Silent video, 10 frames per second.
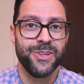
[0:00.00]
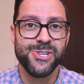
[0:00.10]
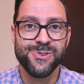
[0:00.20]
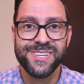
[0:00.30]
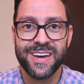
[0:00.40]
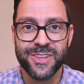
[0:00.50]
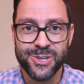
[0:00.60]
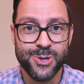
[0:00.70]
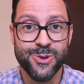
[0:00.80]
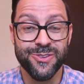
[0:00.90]
that you see on the
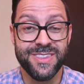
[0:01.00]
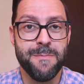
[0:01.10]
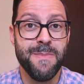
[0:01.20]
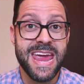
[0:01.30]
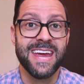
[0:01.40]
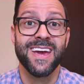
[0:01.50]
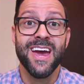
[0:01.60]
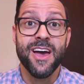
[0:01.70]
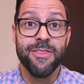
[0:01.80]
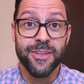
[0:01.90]
news that make
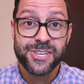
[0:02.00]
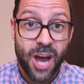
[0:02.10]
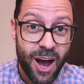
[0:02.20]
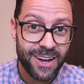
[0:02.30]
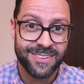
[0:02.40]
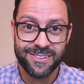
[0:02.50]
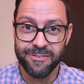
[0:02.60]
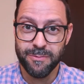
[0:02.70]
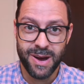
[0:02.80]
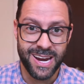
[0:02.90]
the tons
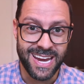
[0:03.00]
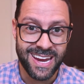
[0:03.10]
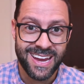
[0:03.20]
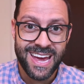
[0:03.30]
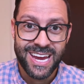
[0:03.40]
of money.